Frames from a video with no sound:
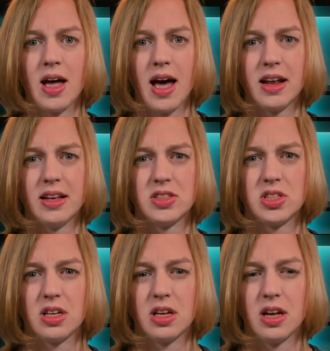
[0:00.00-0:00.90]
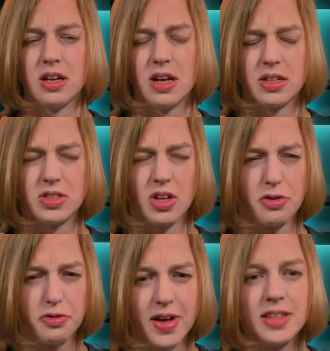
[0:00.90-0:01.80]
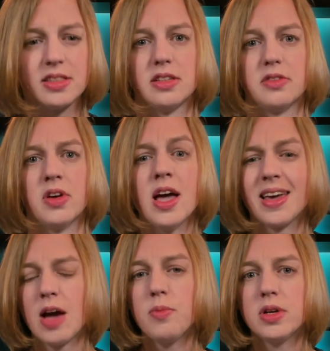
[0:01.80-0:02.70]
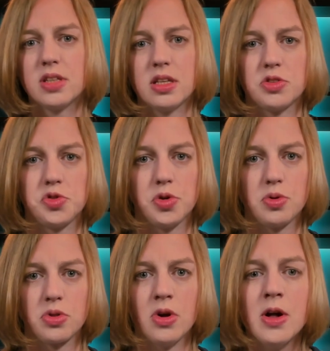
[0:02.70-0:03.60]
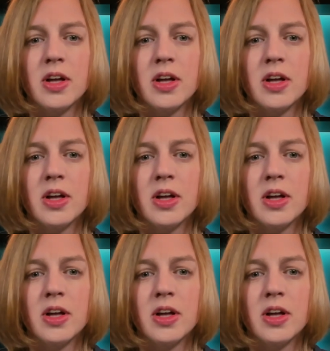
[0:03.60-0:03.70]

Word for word: And it's it's offensive. Can we say the truth?